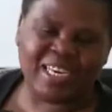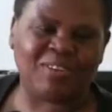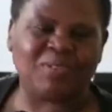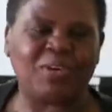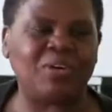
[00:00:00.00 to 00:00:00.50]
and then
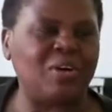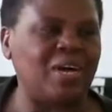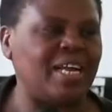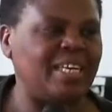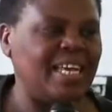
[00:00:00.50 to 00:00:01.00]
we go
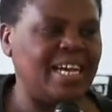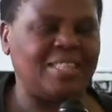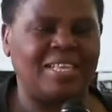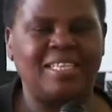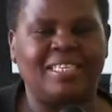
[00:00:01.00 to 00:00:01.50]
and
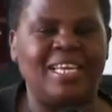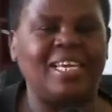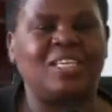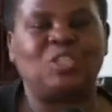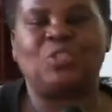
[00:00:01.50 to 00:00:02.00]
gather like
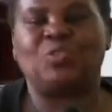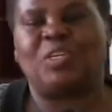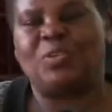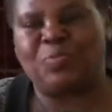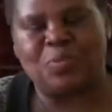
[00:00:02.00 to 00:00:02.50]

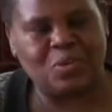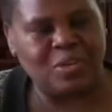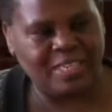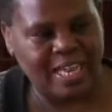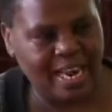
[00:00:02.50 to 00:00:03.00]
children of
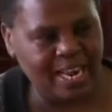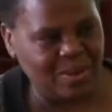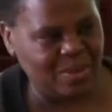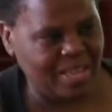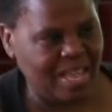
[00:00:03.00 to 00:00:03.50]
God.
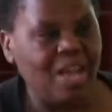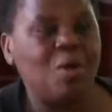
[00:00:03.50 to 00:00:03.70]
Hallelujah.